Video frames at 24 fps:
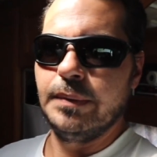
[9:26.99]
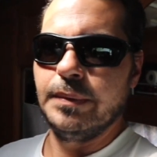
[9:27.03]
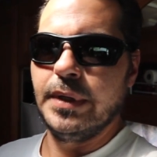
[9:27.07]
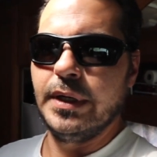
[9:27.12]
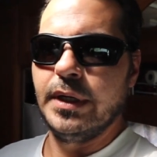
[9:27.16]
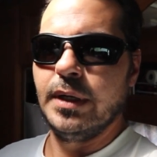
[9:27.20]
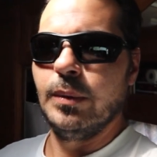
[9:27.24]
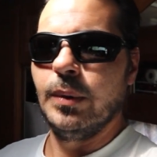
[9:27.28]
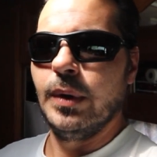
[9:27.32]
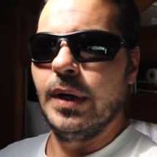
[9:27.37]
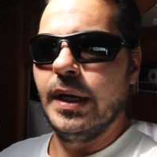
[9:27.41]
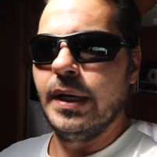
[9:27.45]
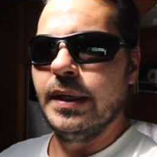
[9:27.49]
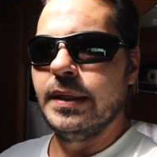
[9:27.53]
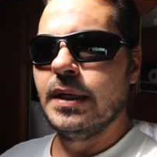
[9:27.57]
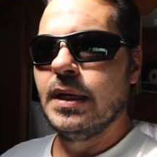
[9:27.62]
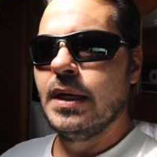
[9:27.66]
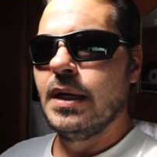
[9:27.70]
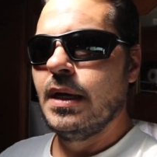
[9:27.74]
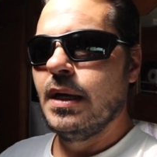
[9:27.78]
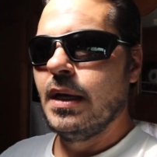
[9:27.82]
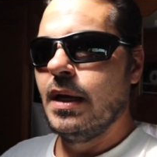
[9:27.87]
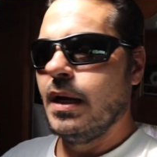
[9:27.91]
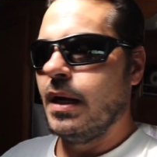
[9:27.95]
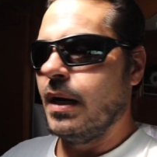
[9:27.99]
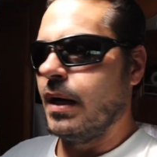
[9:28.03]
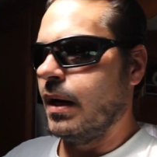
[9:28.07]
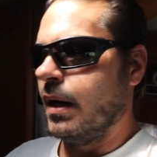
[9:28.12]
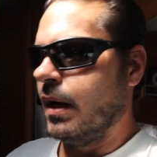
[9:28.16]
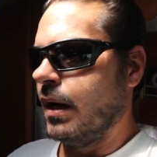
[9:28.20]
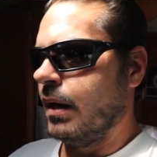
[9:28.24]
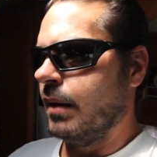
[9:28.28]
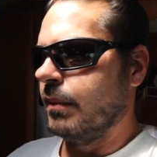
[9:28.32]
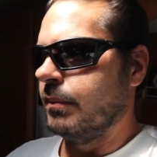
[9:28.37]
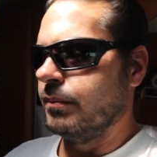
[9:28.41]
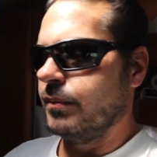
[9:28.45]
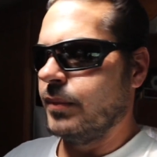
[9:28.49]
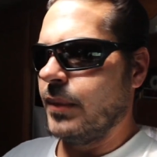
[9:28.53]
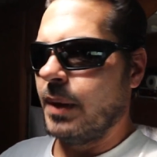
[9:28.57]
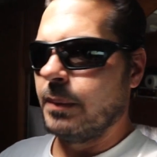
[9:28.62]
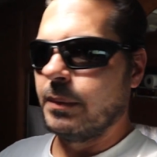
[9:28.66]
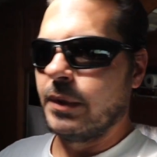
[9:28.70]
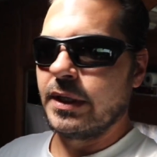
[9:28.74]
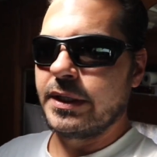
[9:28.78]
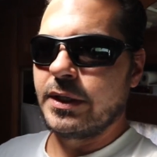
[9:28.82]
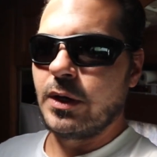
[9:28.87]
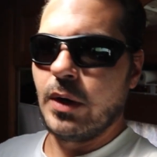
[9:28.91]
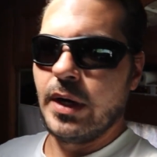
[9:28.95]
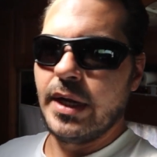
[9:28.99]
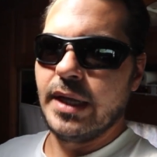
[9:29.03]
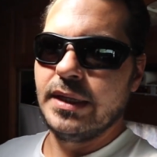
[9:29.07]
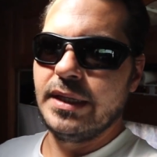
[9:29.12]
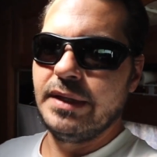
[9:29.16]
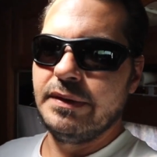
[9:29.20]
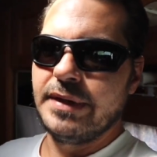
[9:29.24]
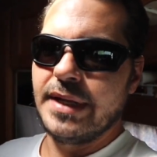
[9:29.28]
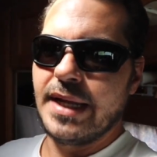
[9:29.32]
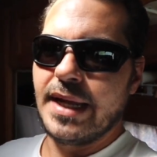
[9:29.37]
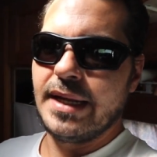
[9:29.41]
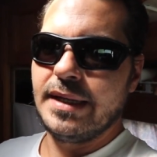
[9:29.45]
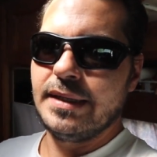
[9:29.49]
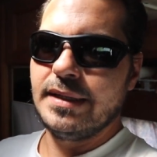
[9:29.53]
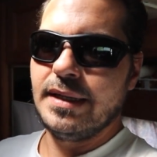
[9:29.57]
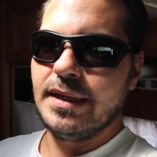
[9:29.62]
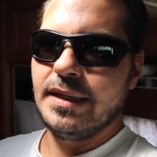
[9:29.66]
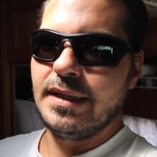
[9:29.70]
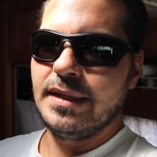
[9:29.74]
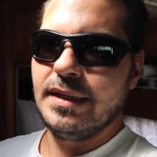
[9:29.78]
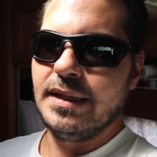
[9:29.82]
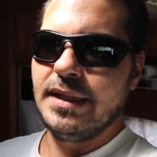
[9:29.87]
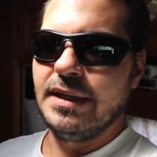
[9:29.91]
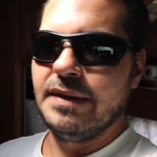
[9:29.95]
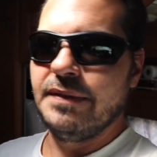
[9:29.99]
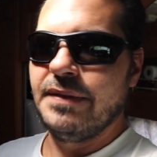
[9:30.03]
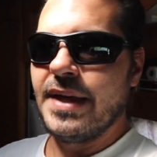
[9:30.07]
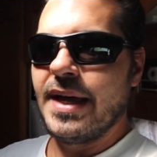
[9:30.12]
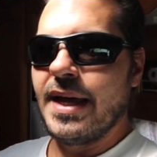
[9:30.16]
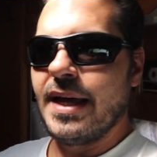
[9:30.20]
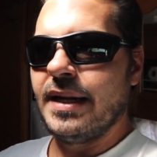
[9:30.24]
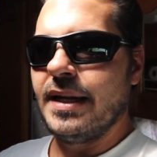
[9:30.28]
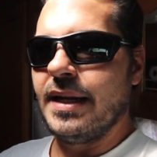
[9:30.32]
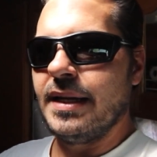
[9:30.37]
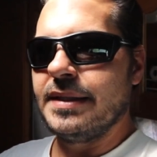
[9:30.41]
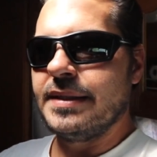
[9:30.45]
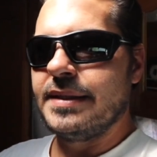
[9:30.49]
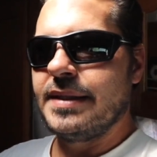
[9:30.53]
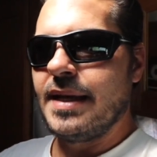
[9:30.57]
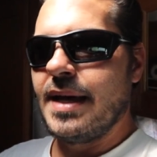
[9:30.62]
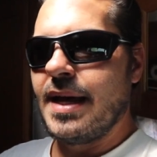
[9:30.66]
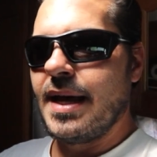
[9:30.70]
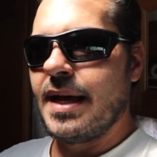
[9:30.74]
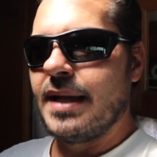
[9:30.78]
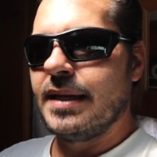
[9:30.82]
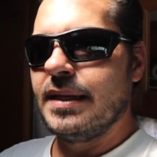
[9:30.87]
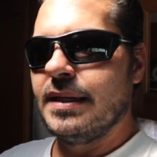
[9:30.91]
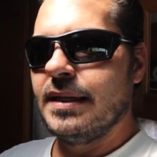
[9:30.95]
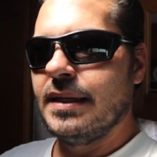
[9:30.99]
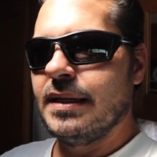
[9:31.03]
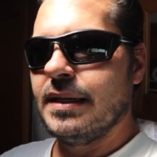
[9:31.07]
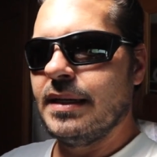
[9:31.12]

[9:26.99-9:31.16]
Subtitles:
Anyway, I'm going to go ahead and leave that at that.